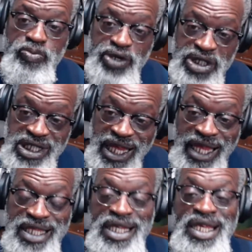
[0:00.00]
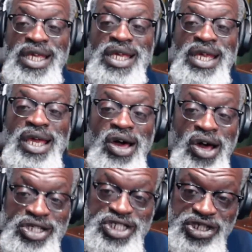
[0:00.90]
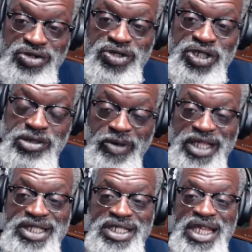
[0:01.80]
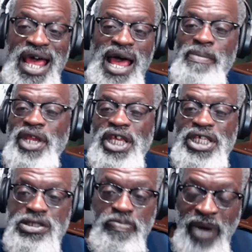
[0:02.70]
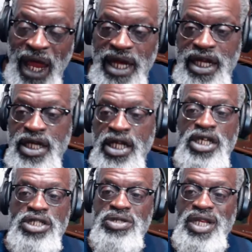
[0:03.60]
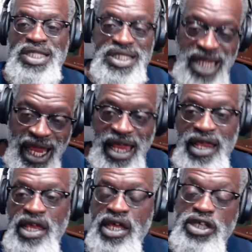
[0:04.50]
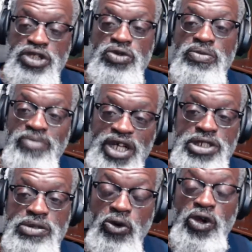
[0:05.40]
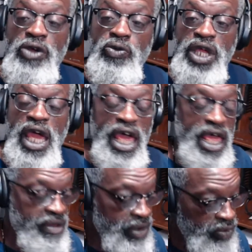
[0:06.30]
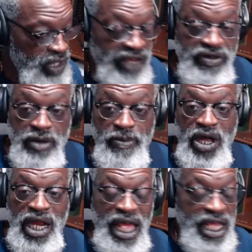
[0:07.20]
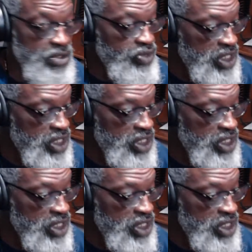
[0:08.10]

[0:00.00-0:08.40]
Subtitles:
protect our children's space and time and expand it so that they could do much more than we have. And we lift up our glass and we